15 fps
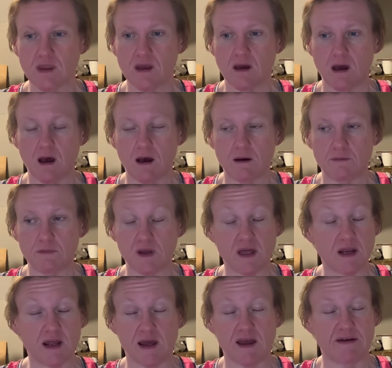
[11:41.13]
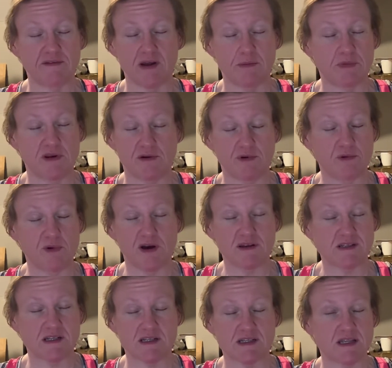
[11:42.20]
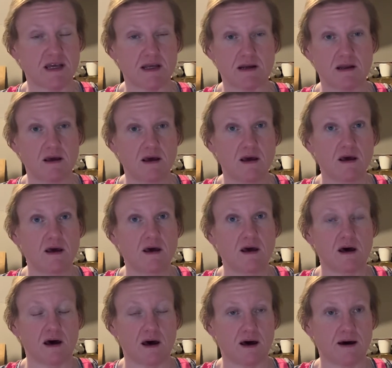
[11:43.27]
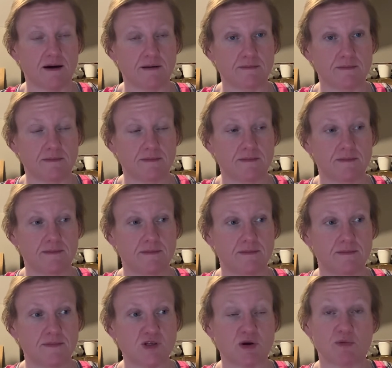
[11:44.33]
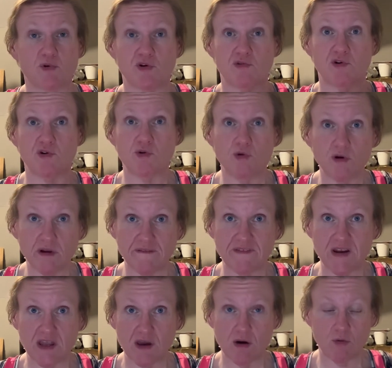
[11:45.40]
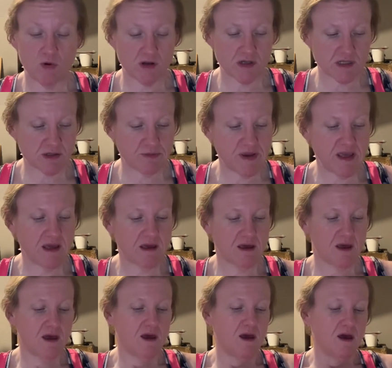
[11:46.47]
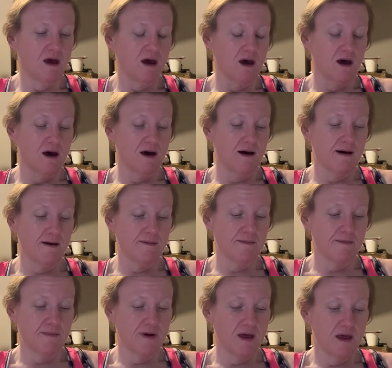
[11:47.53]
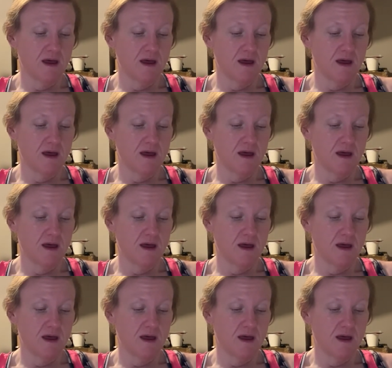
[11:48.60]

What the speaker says: And I have not been doing well since then. So I'm going to record a video once a week, and